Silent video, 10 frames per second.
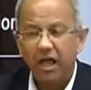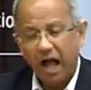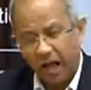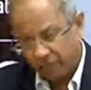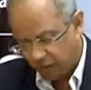
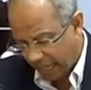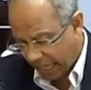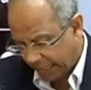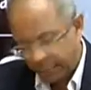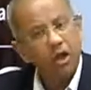I'm
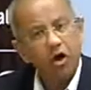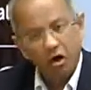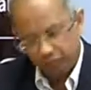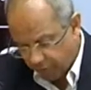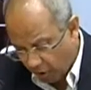relying
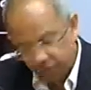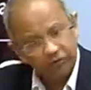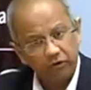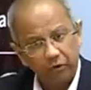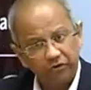on foreign
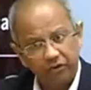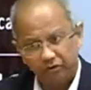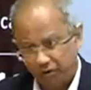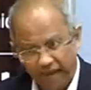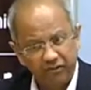sources
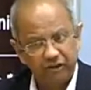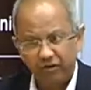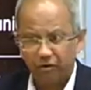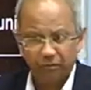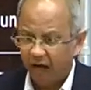ranging
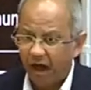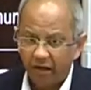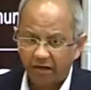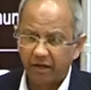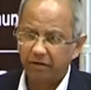from The
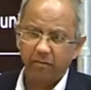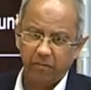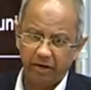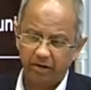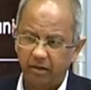Guardian in
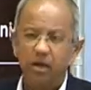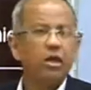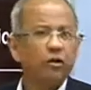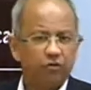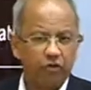Britain
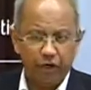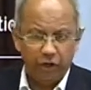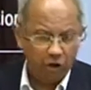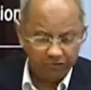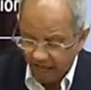to the New
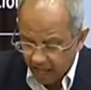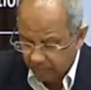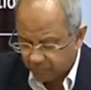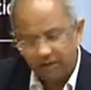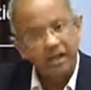York
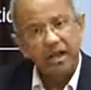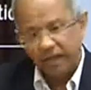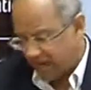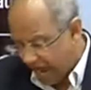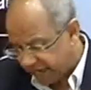Times,
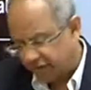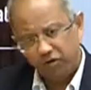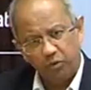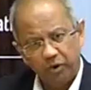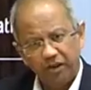neither
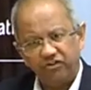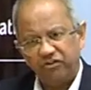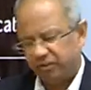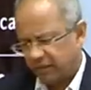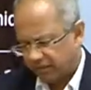of
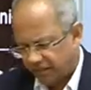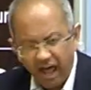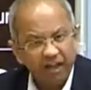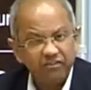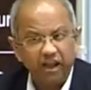which, the
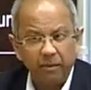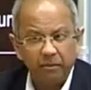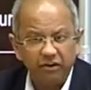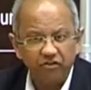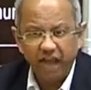last time
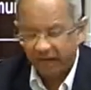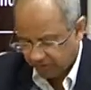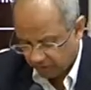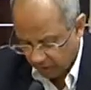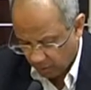I checked,
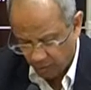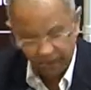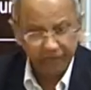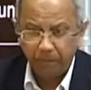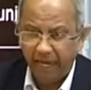were
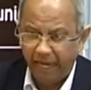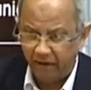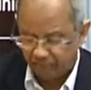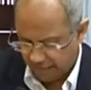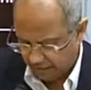in the pay
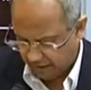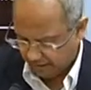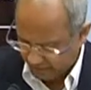of the Indian